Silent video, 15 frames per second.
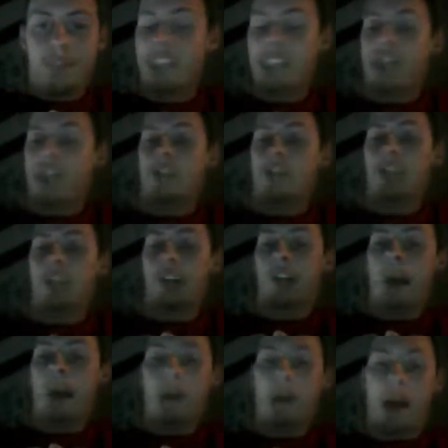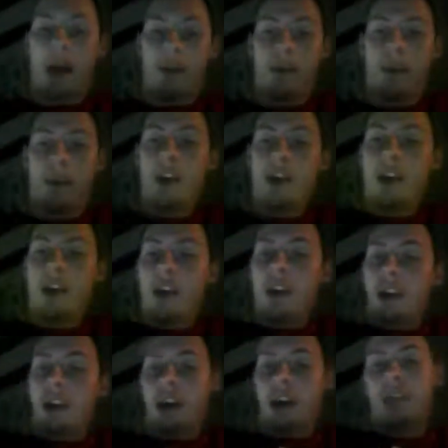That scares the crap out of me.
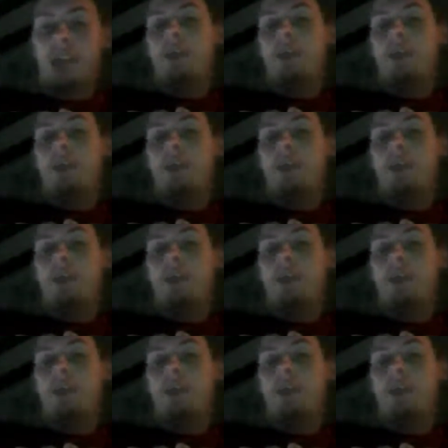Uh,